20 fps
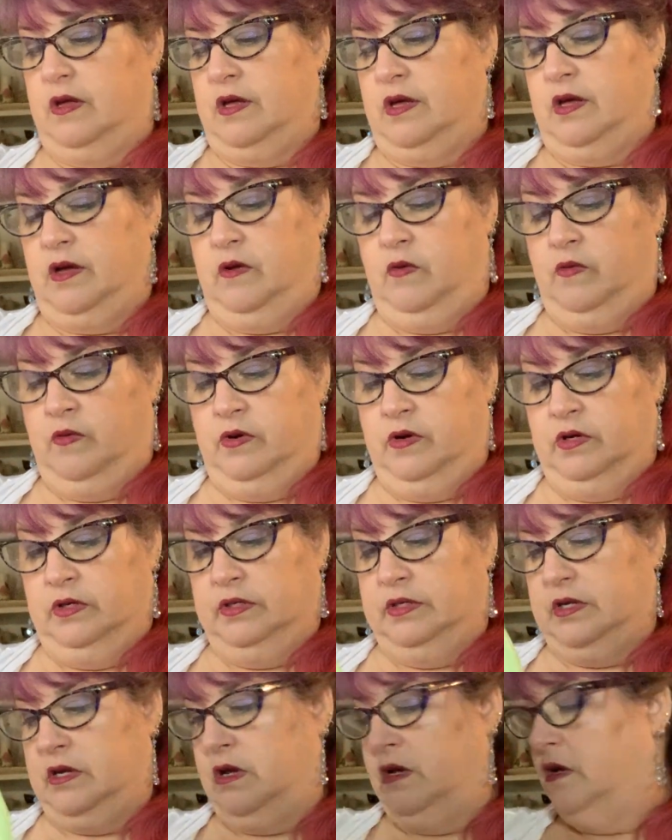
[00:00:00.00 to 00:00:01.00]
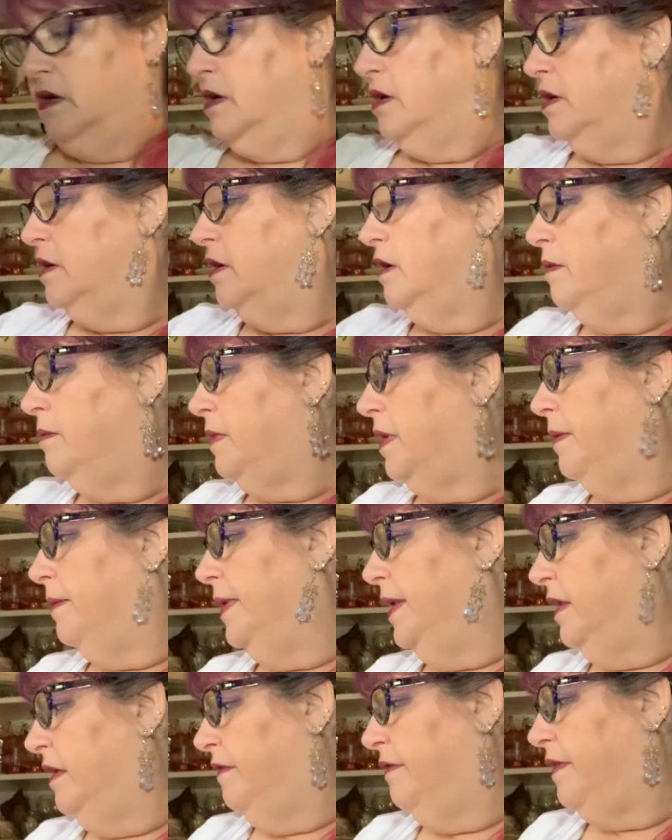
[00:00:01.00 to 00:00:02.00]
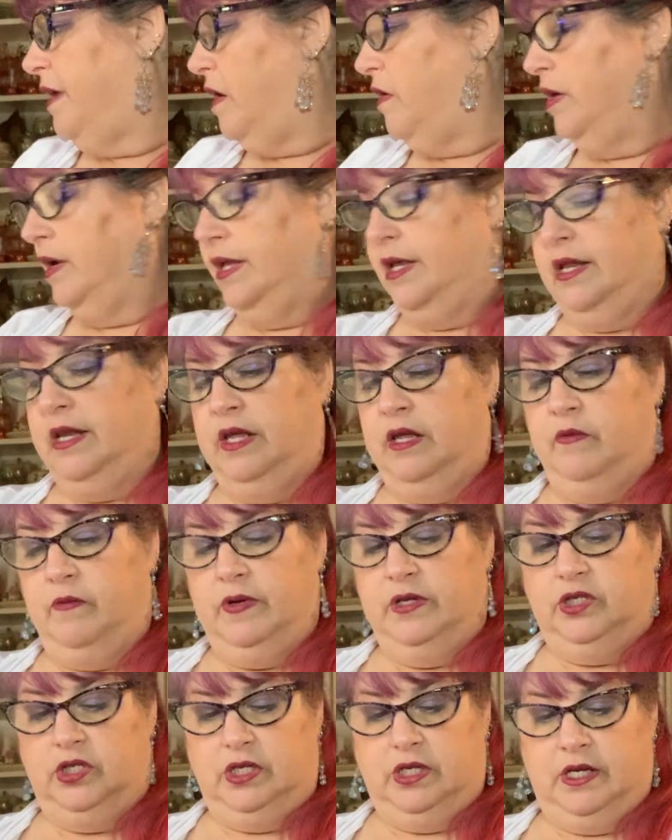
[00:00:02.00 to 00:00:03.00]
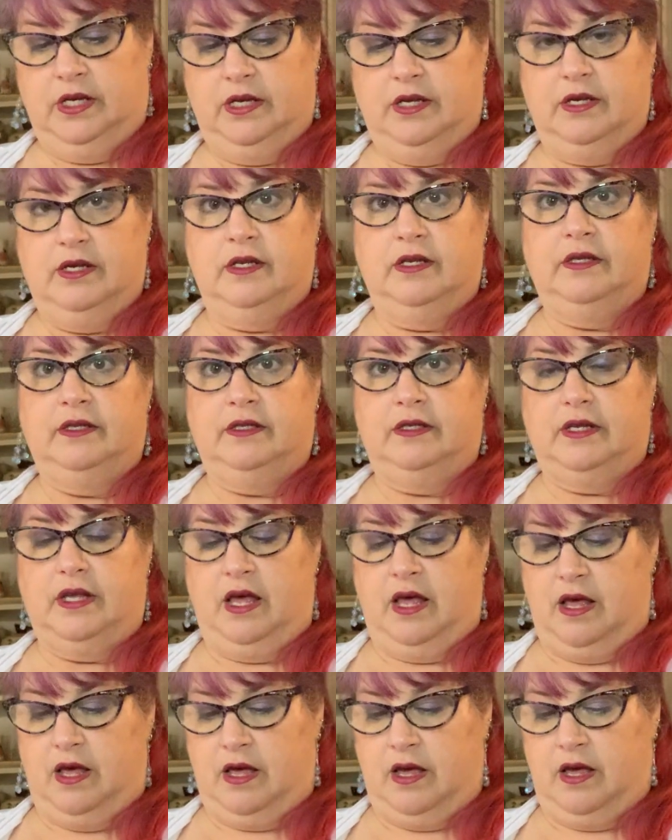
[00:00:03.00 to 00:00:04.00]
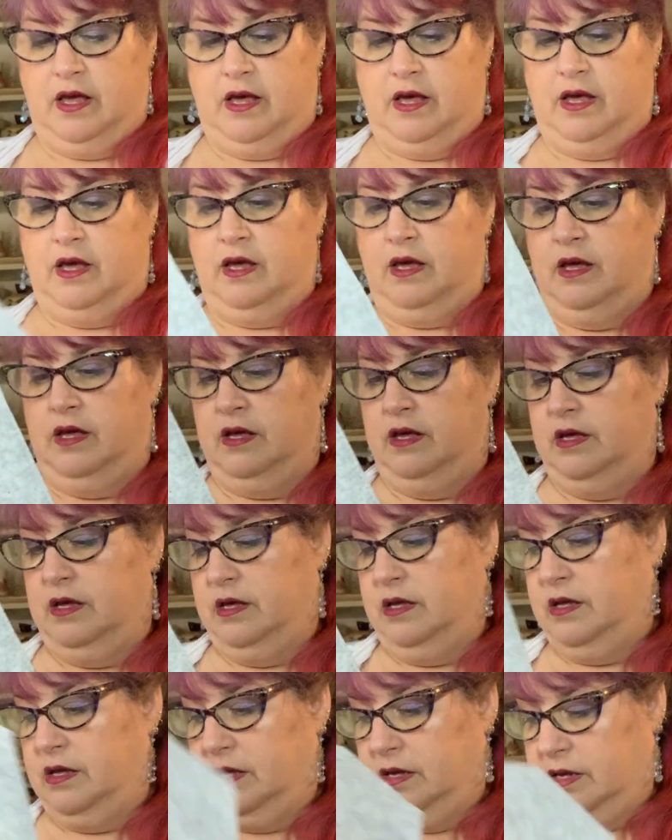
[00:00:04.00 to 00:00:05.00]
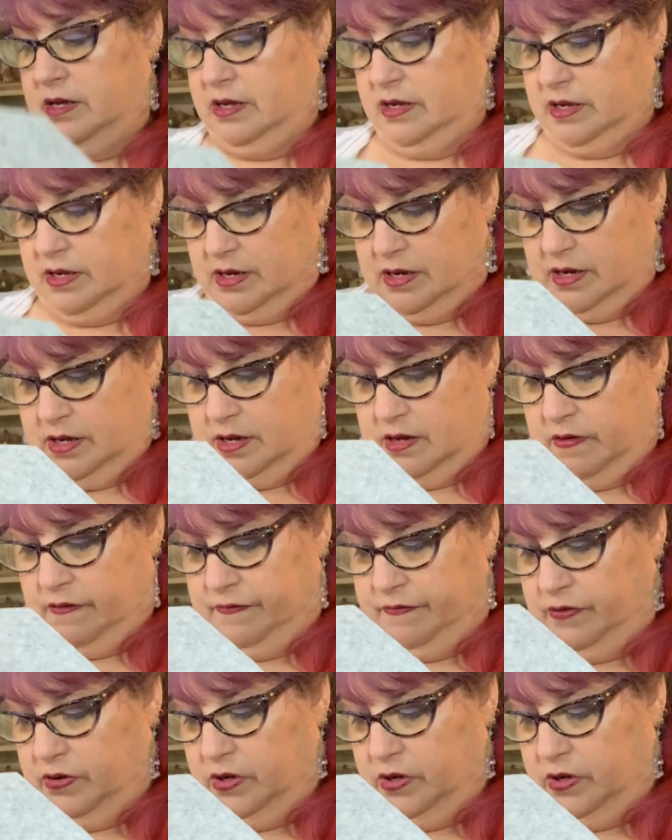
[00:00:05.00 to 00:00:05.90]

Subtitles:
I worked on my mini flower kitty, which is a full